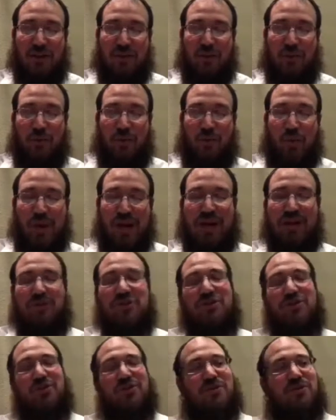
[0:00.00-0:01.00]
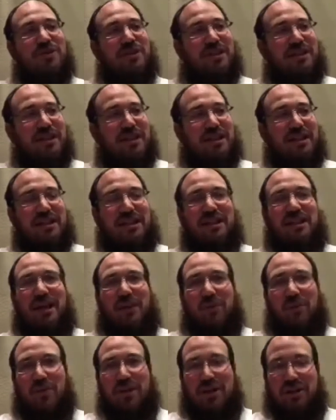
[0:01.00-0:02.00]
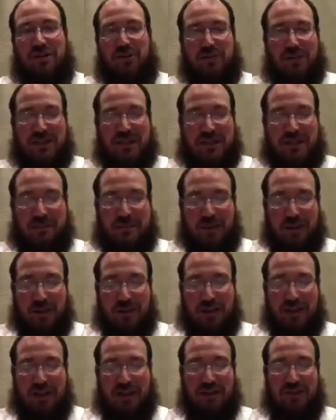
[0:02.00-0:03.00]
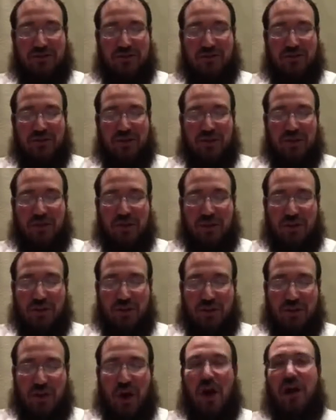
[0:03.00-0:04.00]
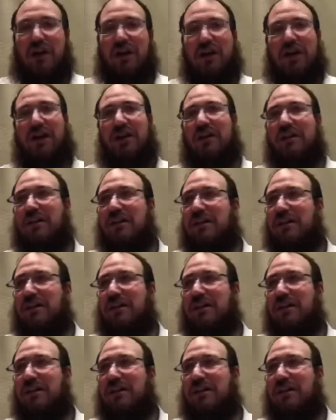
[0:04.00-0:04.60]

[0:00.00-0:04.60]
where do you see and where do you experience longing,